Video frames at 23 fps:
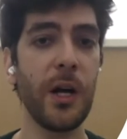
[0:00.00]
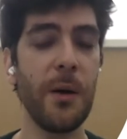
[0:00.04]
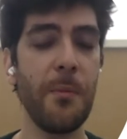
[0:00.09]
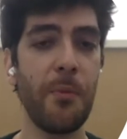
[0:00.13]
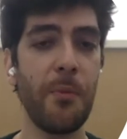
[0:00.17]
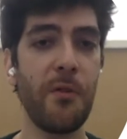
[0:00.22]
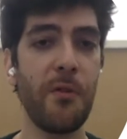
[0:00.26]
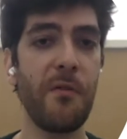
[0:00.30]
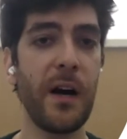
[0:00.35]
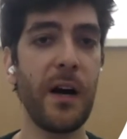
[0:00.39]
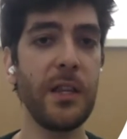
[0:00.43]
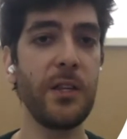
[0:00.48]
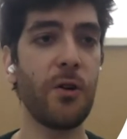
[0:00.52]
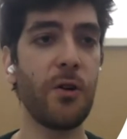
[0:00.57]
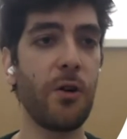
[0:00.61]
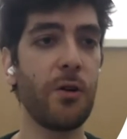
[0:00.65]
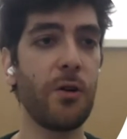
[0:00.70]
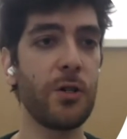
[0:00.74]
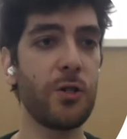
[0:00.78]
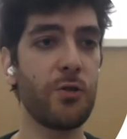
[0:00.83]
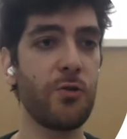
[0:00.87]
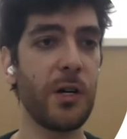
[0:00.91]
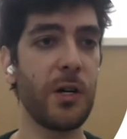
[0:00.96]
So you can
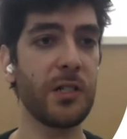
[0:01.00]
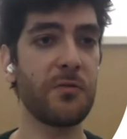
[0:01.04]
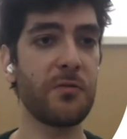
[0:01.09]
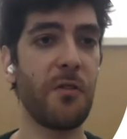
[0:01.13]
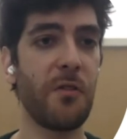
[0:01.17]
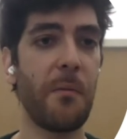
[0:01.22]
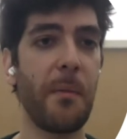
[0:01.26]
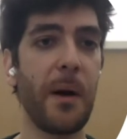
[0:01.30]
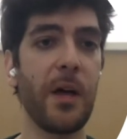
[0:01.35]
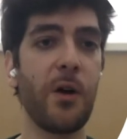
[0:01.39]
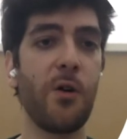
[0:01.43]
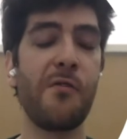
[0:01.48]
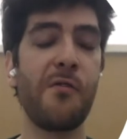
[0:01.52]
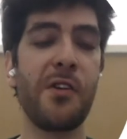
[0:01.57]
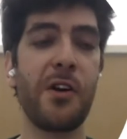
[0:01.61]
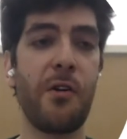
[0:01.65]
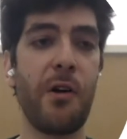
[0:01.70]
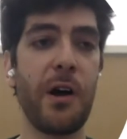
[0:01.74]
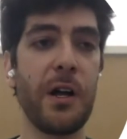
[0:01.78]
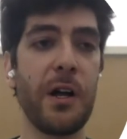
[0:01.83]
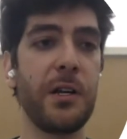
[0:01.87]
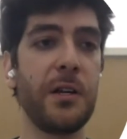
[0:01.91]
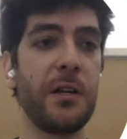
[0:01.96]
provide your own transfer
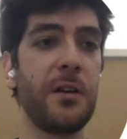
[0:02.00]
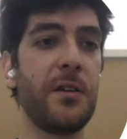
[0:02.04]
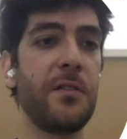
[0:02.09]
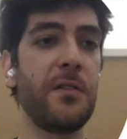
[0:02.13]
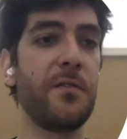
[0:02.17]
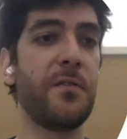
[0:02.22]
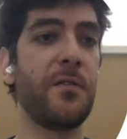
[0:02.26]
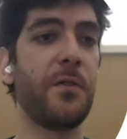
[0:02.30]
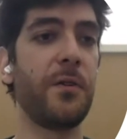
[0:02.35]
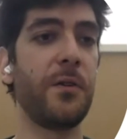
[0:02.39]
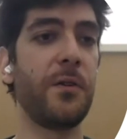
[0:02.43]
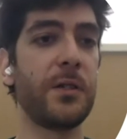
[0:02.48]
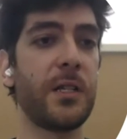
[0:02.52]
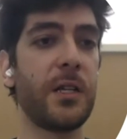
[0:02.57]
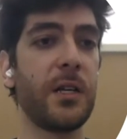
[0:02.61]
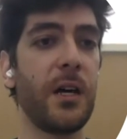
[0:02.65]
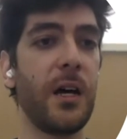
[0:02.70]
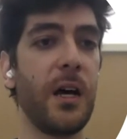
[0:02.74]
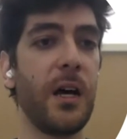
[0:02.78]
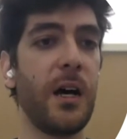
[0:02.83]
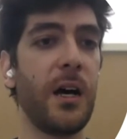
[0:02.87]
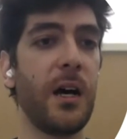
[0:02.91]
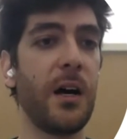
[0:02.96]
by overriding the
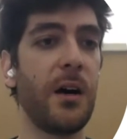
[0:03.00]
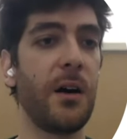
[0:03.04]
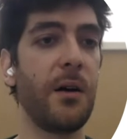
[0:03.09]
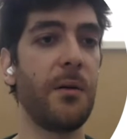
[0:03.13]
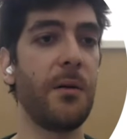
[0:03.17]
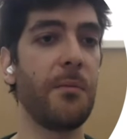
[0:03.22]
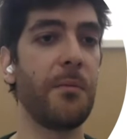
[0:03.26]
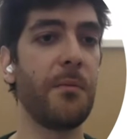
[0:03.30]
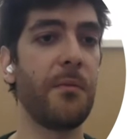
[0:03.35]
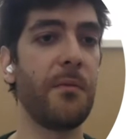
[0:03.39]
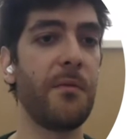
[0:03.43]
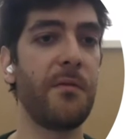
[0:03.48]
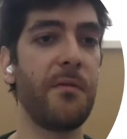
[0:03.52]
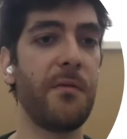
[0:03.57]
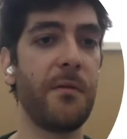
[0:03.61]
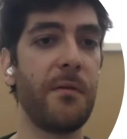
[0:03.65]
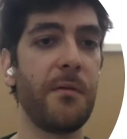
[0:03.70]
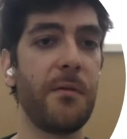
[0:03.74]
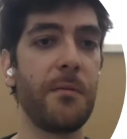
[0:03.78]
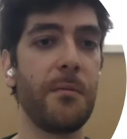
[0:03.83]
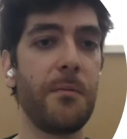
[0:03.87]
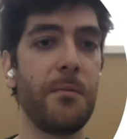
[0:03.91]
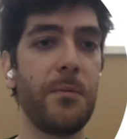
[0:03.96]
default
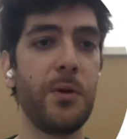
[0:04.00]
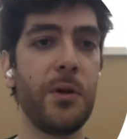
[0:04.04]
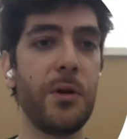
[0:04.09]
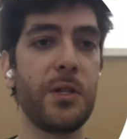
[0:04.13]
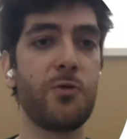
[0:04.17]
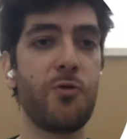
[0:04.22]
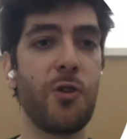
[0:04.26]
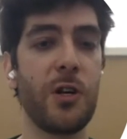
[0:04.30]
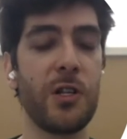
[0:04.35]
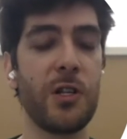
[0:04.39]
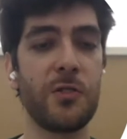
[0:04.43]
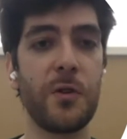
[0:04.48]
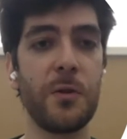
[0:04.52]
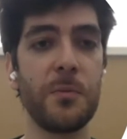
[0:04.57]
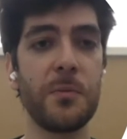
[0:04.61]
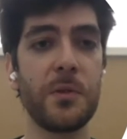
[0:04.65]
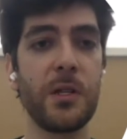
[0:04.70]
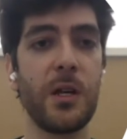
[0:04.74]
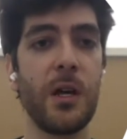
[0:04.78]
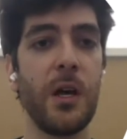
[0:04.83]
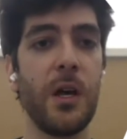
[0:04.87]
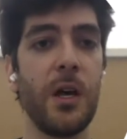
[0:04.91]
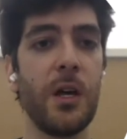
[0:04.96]
MUnit
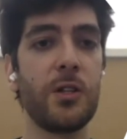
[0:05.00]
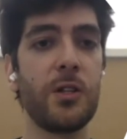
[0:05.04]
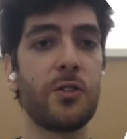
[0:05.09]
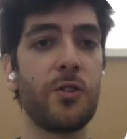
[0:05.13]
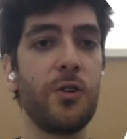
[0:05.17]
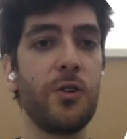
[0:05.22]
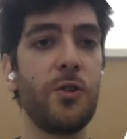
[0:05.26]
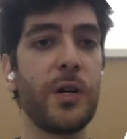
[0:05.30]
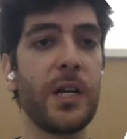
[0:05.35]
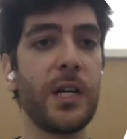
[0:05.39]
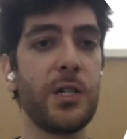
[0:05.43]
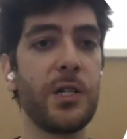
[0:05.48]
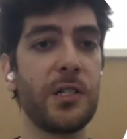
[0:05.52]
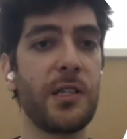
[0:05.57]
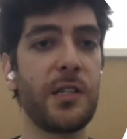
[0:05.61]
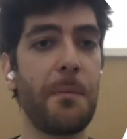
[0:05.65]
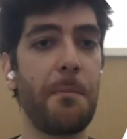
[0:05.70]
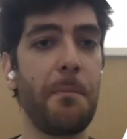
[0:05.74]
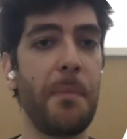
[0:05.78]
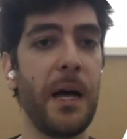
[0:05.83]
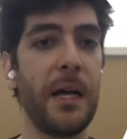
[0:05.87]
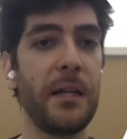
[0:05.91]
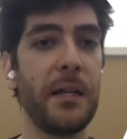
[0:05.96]
transforms. So
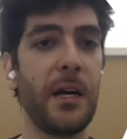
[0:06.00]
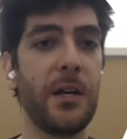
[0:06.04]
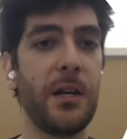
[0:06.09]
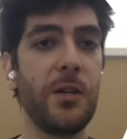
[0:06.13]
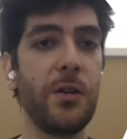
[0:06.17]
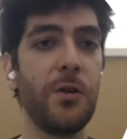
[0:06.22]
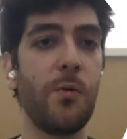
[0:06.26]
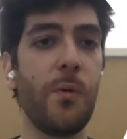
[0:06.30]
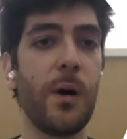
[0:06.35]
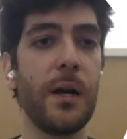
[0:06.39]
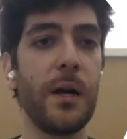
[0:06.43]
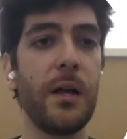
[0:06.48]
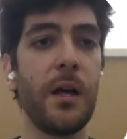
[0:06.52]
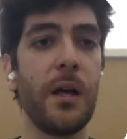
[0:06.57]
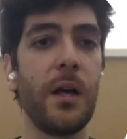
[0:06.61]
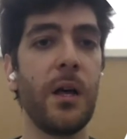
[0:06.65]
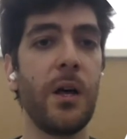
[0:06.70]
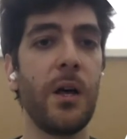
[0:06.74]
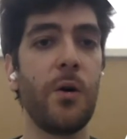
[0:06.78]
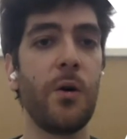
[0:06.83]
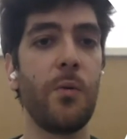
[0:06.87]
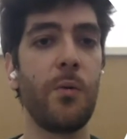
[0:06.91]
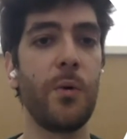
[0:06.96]
you can just append a
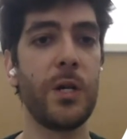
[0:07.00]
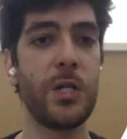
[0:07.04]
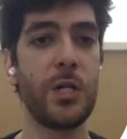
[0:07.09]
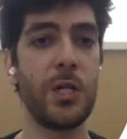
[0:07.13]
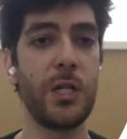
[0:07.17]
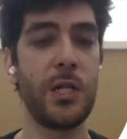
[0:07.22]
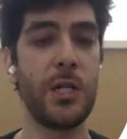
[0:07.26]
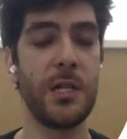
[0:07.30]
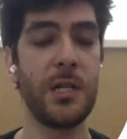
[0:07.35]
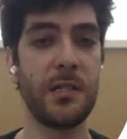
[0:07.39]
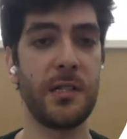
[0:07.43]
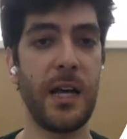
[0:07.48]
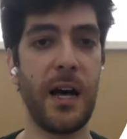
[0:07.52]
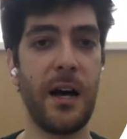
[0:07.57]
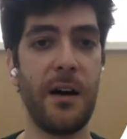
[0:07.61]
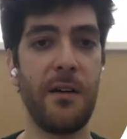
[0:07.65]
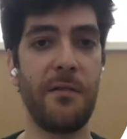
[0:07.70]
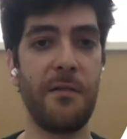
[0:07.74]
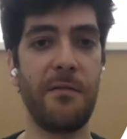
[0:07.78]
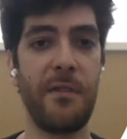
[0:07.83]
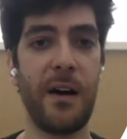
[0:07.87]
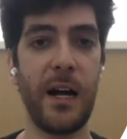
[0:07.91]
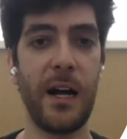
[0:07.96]
new one,
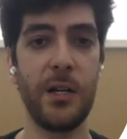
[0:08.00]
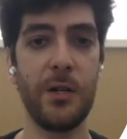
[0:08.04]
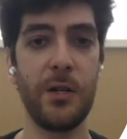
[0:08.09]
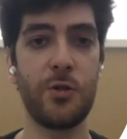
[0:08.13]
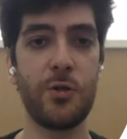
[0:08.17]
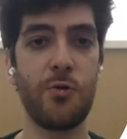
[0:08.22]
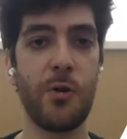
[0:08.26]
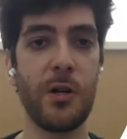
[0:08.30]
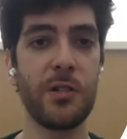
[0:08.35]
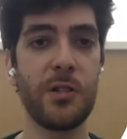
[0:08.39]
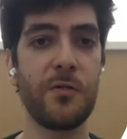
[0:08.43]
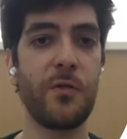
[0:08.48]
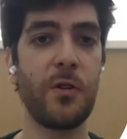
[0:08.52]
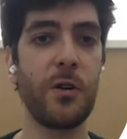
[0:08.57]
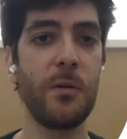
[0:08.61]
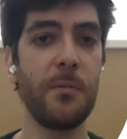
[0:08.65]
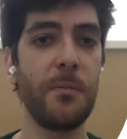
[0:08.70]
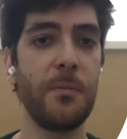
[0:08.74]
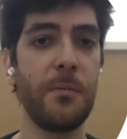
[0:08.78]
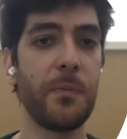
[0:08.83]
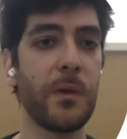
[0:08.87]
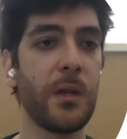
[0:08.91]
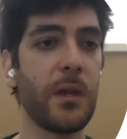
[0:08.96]
which is a value
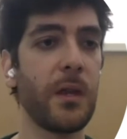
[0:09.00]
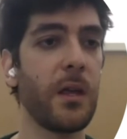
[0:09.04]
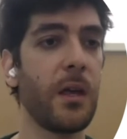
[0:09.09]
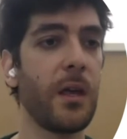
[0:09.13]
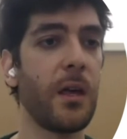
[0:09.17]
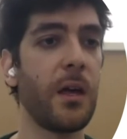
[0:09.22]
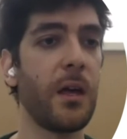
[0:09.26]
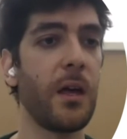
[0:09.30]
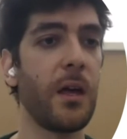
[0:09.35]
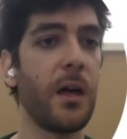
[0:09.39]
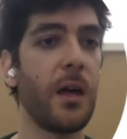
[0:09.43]
transform.